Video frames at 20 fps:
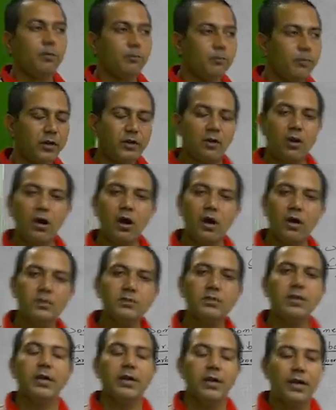
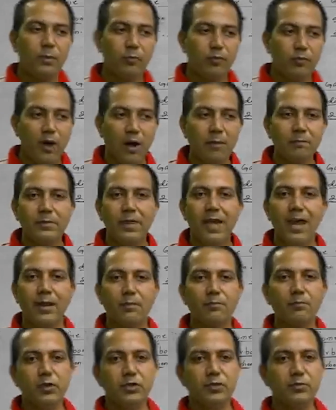because if from the
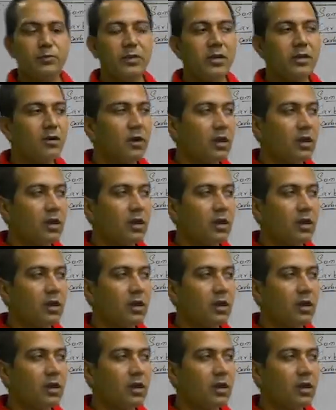atmosphere